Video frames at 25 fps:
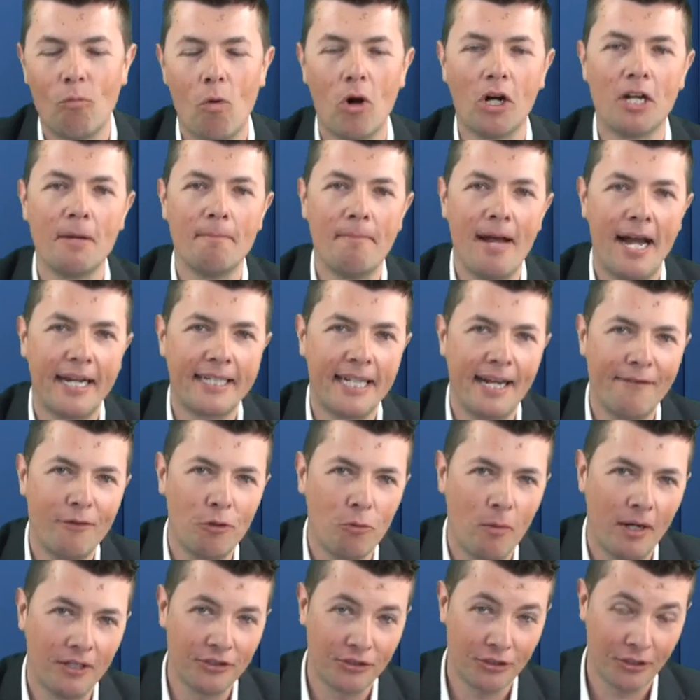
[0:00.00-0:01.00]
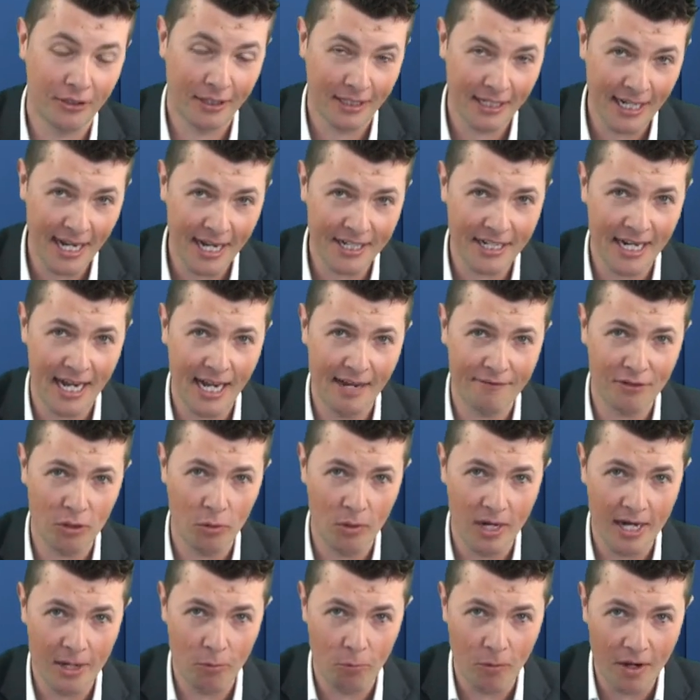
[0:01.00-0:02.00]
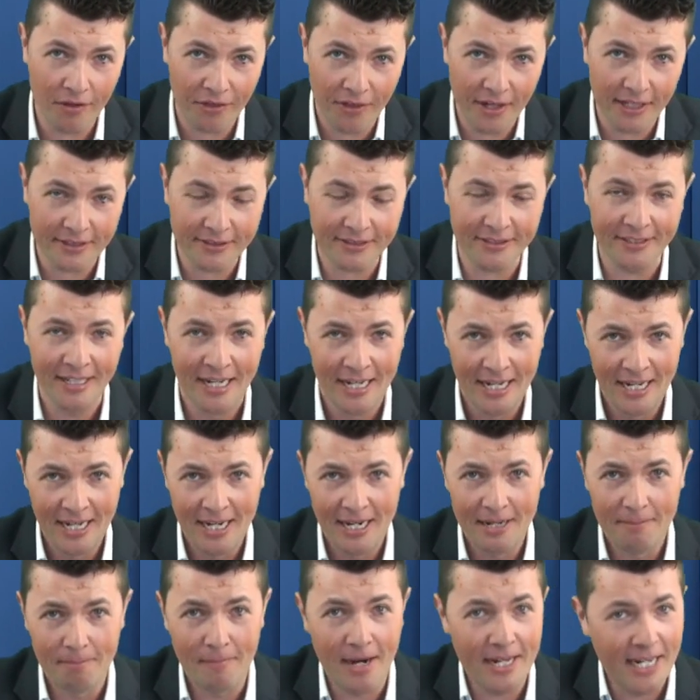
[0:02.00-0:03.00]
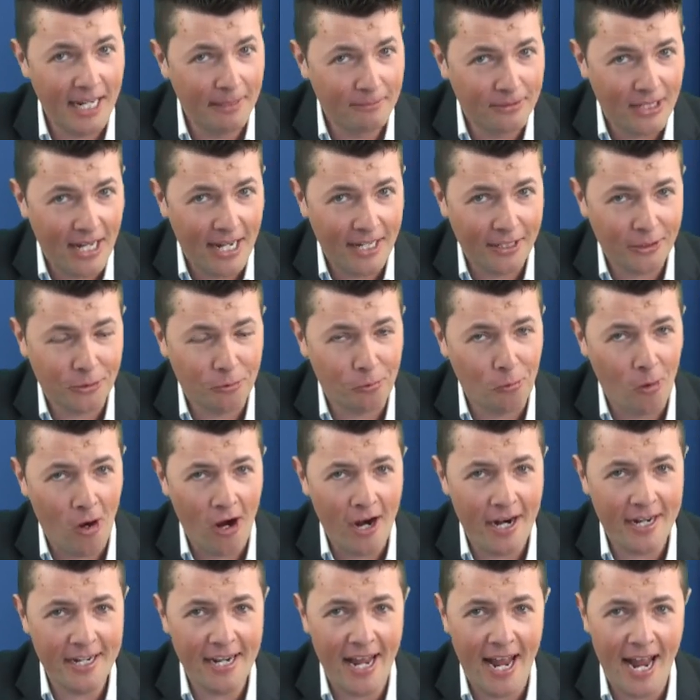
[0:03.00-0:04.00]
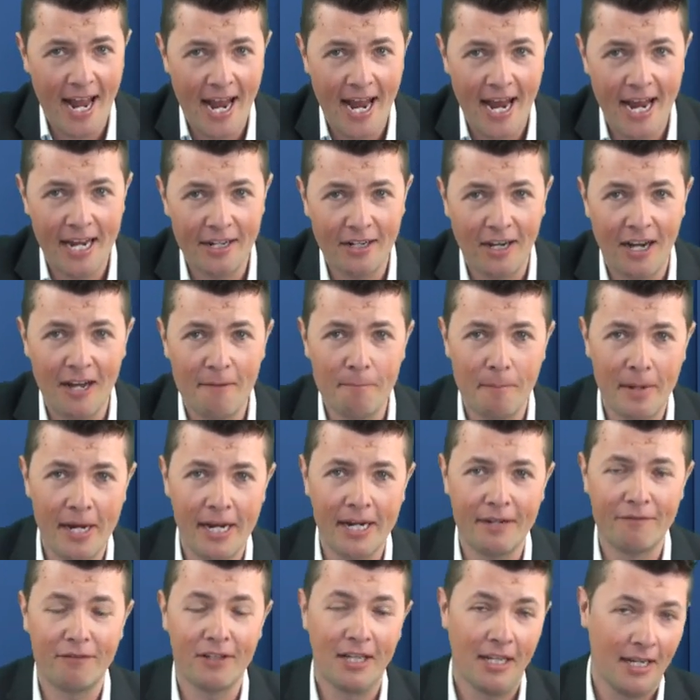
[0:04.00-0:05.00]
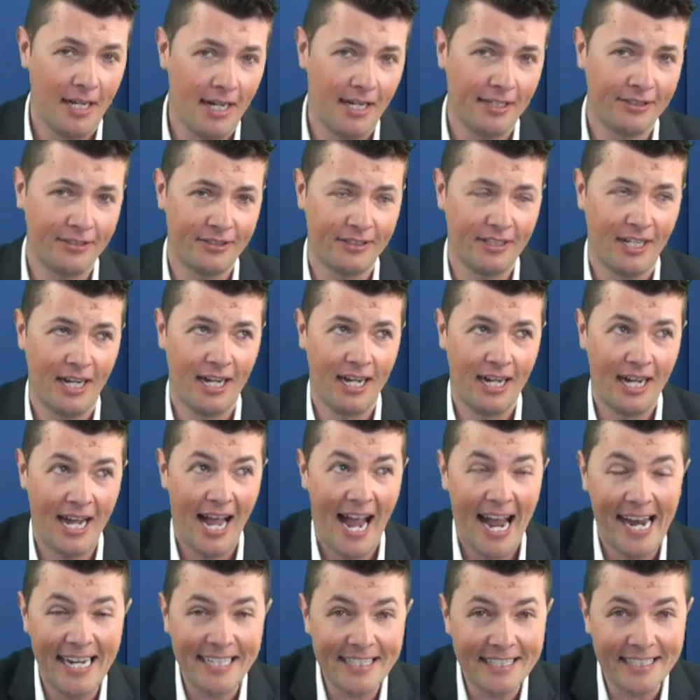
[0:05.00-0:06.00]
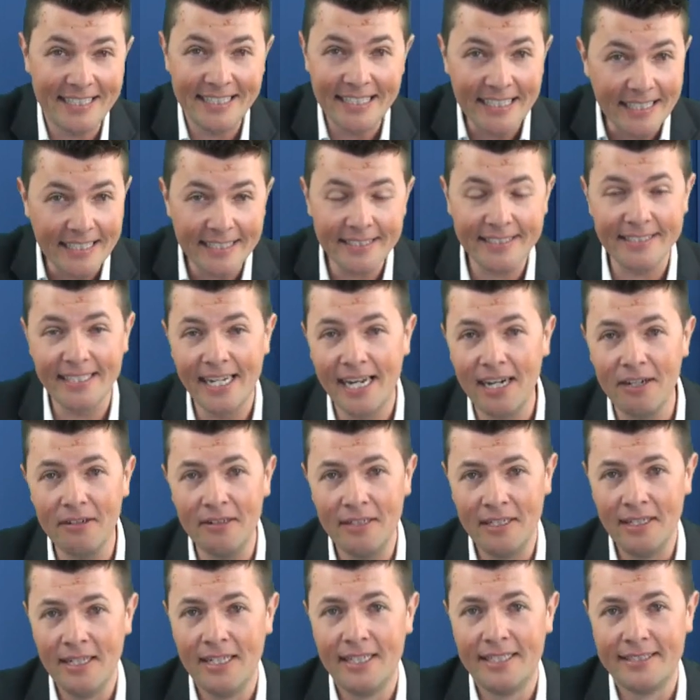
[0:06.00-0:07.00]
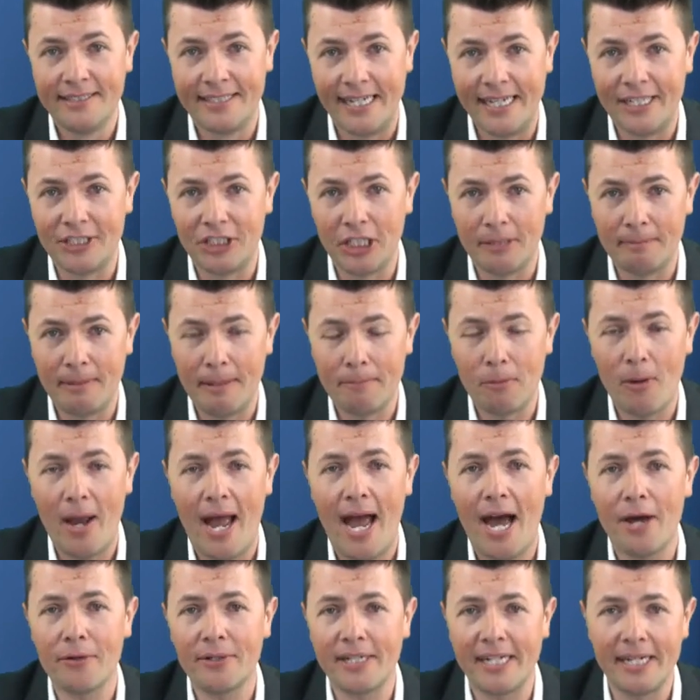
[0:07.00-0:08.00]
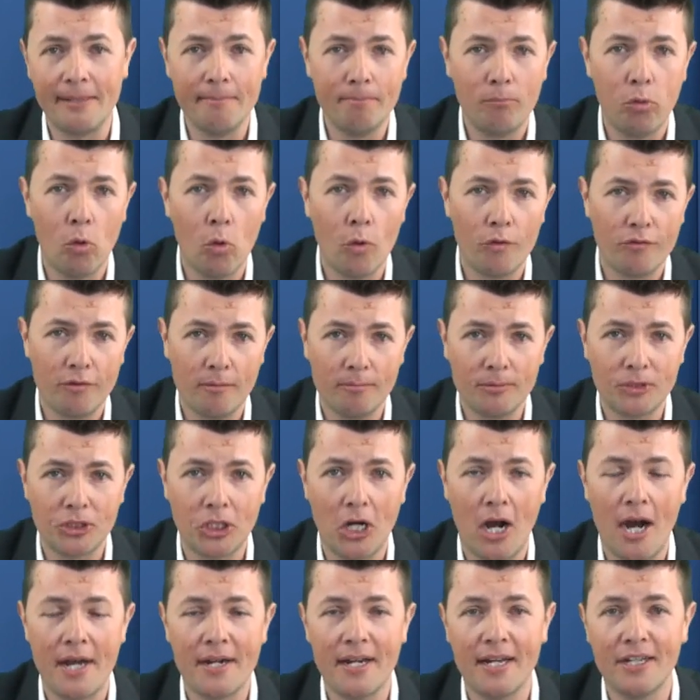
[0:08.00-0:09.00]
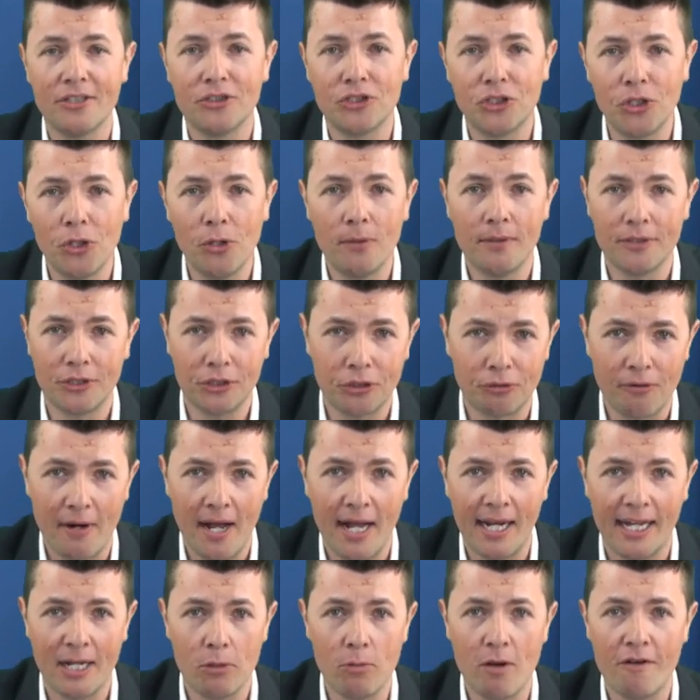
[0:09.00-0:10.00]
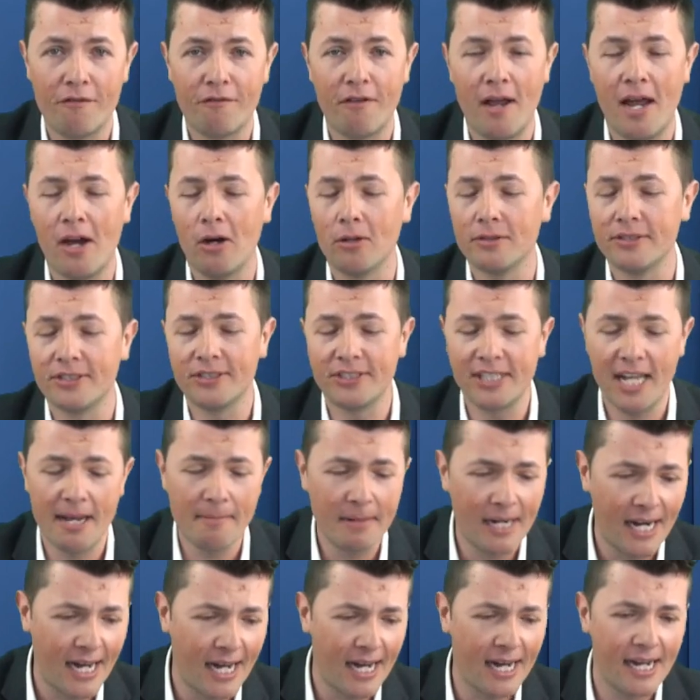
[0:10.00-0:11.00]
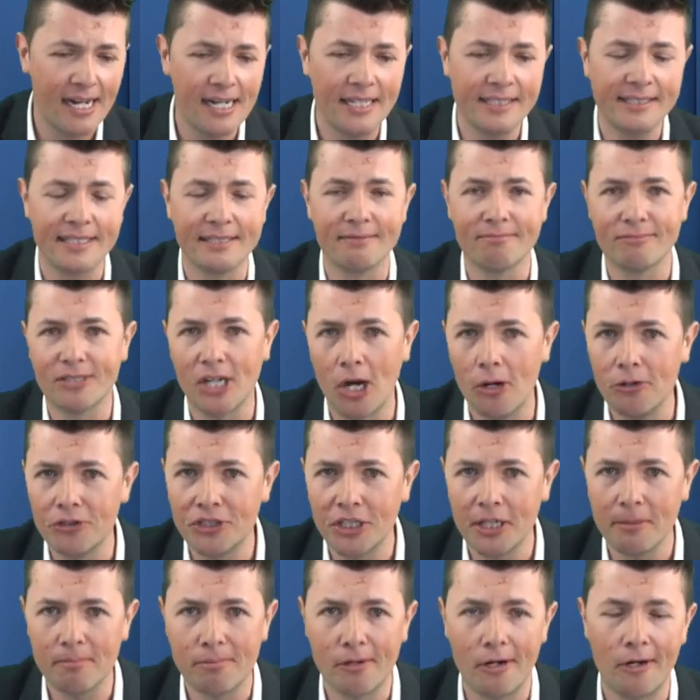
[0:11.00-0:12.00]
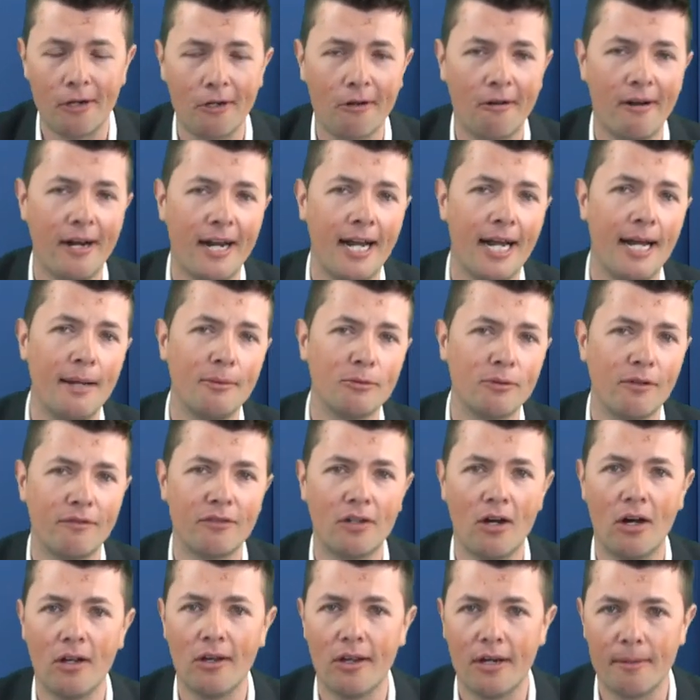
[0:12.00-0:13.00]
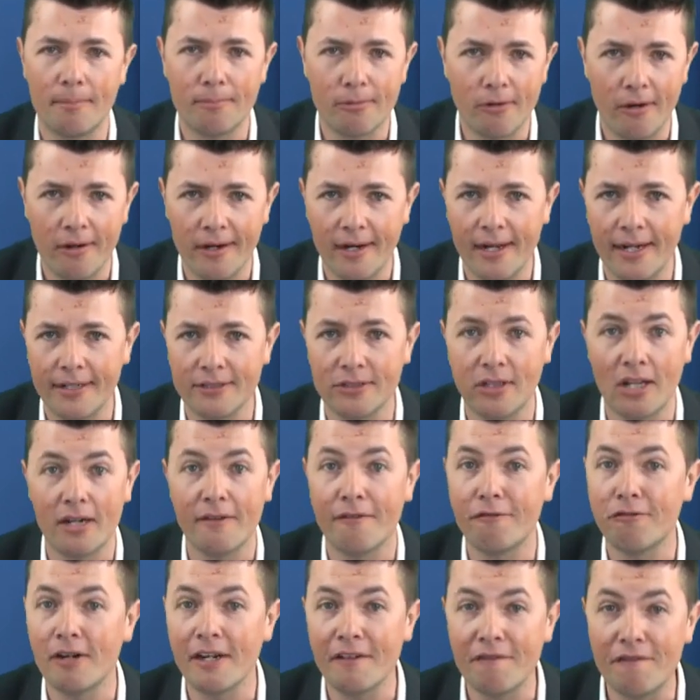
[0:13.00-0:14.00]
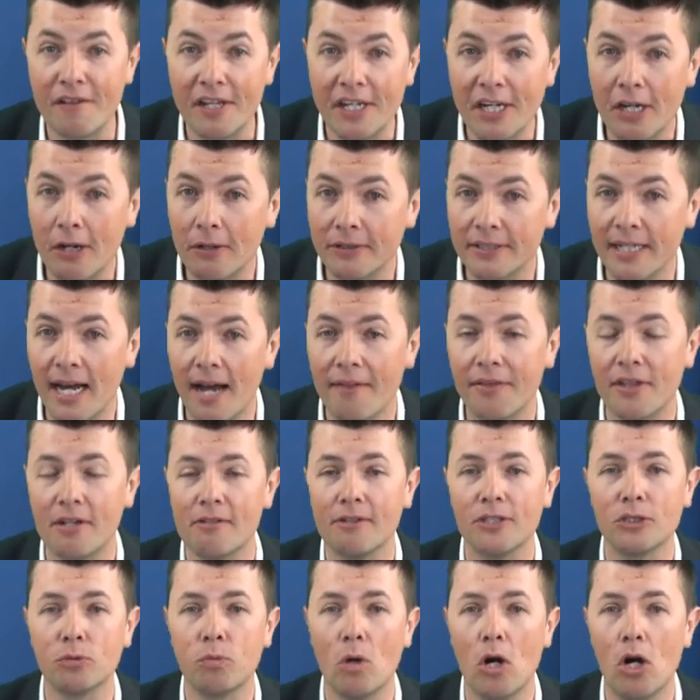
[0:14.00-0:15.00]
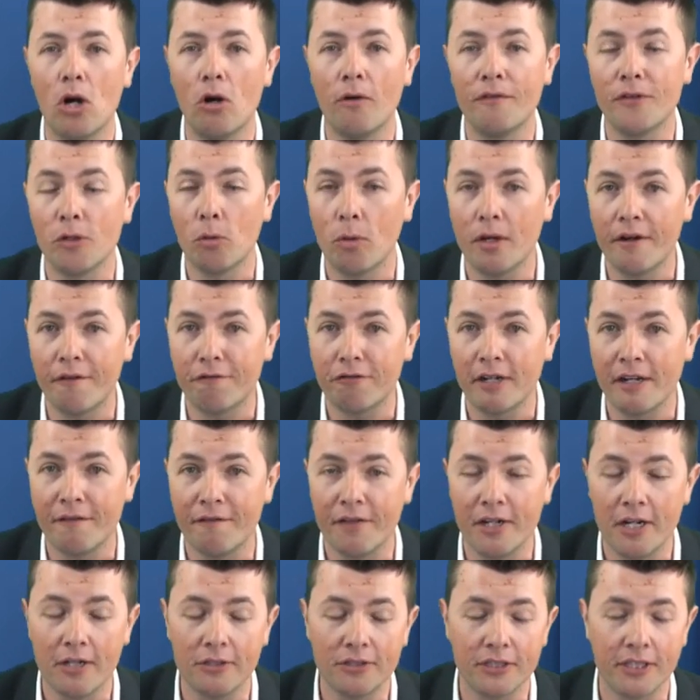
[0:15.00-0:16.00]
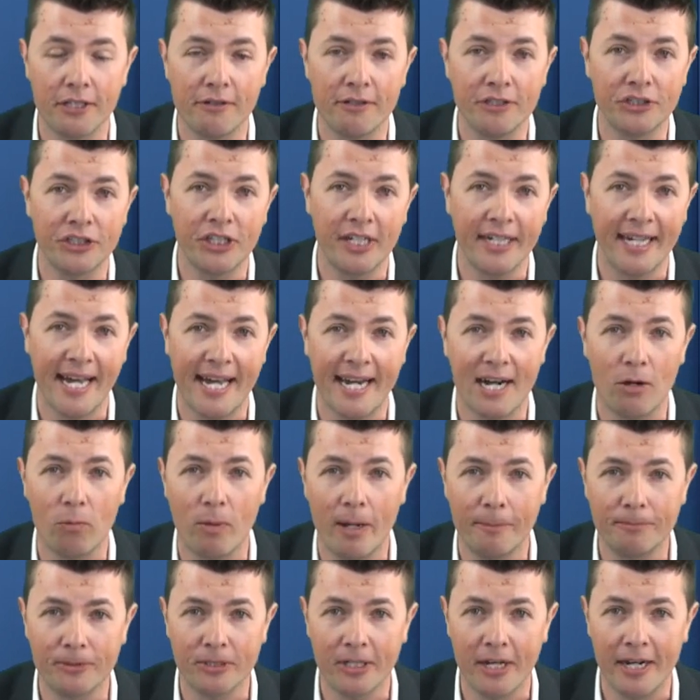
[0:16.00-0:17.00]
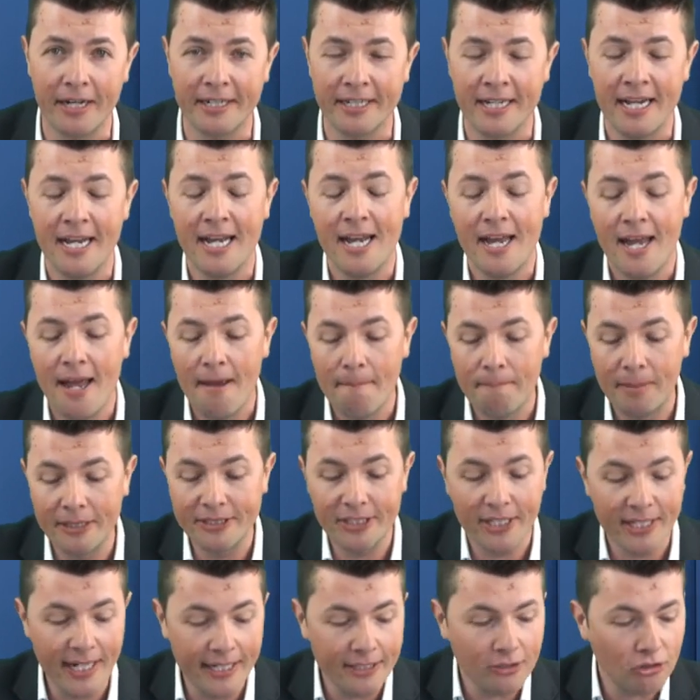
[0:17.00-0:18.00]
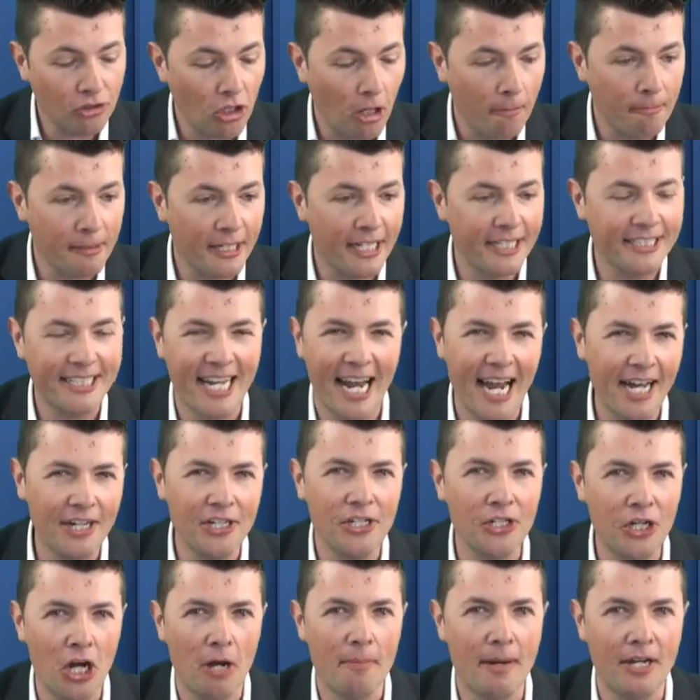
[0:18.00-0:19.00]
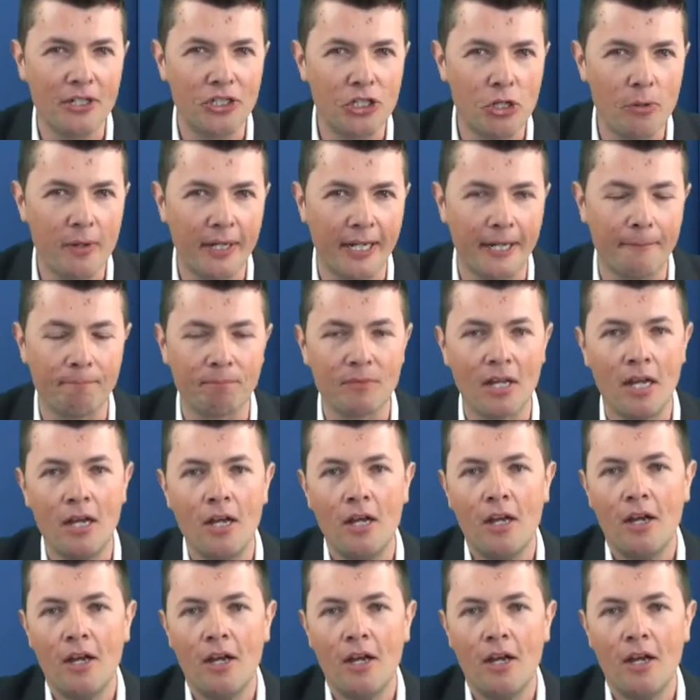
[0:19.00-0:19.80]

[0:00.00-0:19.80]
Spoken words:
Welcome back everyone. So glad to have you here with us. My name's Alex Ryan and I've been for the last 8 years now teaching people how to import from China to Australia. We've held seminars and coaching programs. We've got a lot of products, a lot of free videos out there as well. If you want a free video series, check out our website. But today's topic is how do you go about doing it?